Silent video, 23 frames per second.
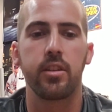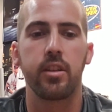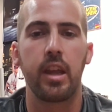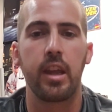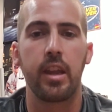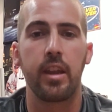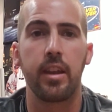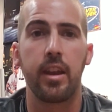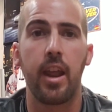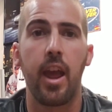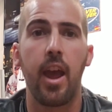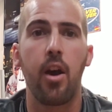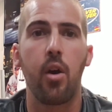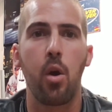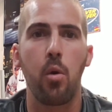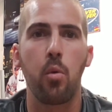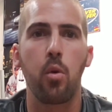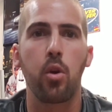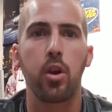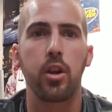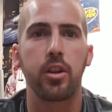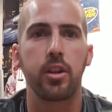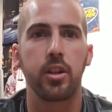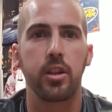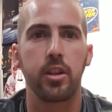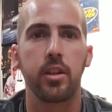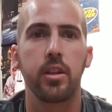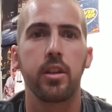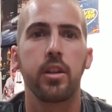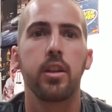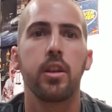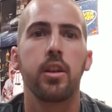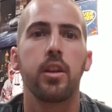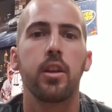And now I want it
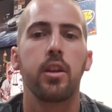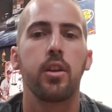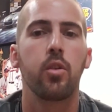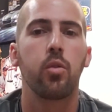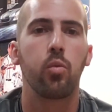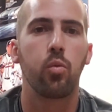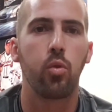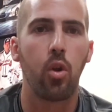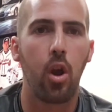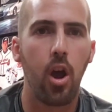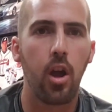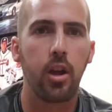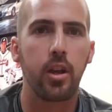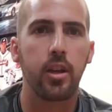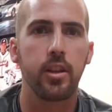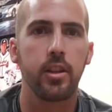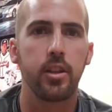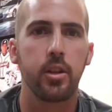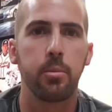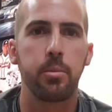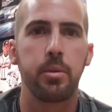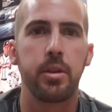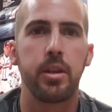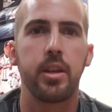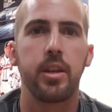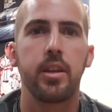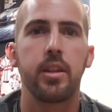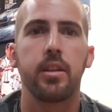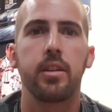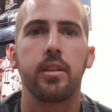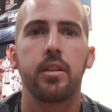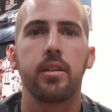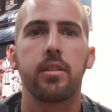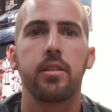to rock a little
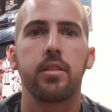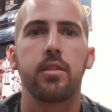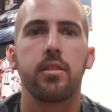bit,